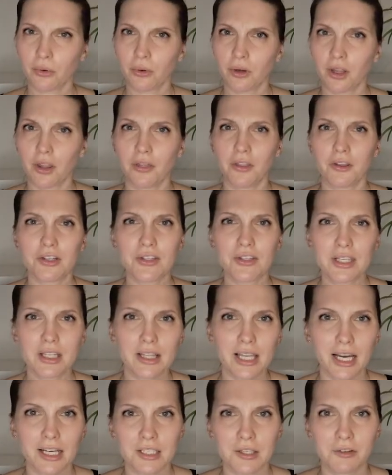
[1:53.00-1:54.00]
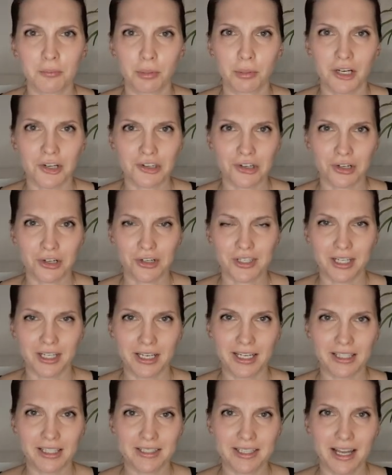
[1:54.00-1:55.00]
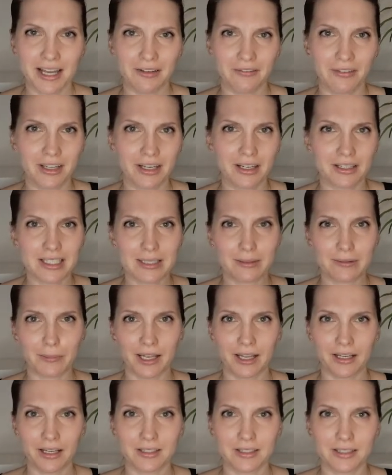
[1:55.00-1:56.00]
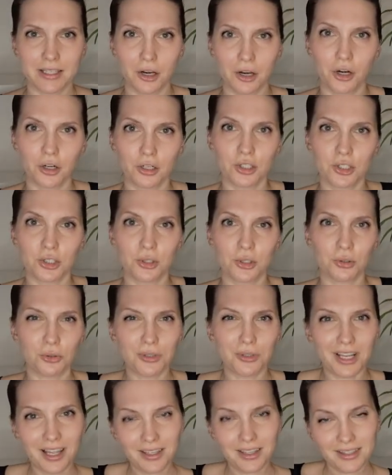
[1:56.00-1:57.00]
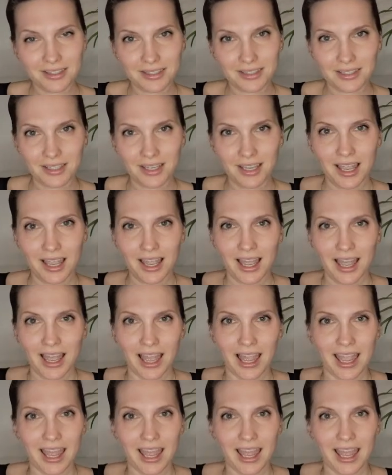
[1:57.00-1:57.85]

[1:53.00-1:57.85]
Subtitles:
So there's selective pressures against having spines that are too dense